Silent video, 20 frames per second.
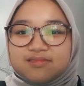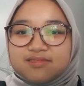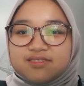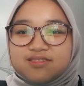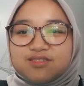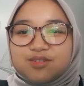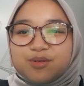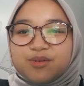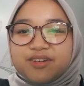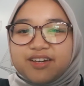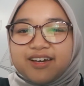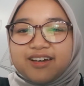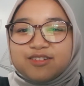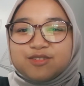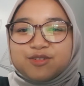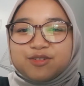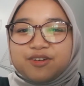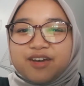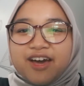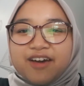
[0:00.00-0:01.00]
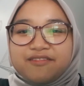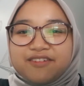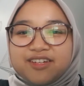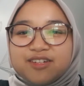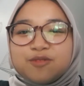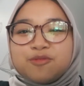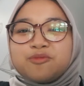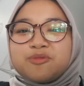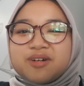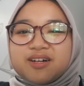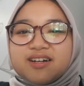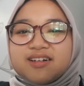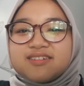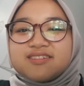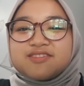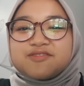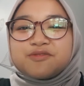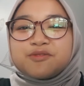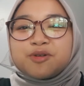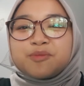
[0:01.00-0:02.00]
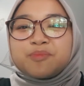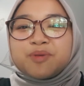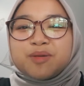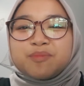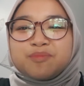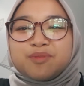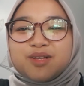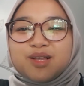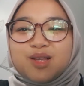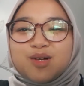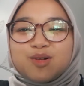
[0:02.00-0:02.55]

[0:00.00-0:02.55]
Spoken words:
So yeah, do you have any words for people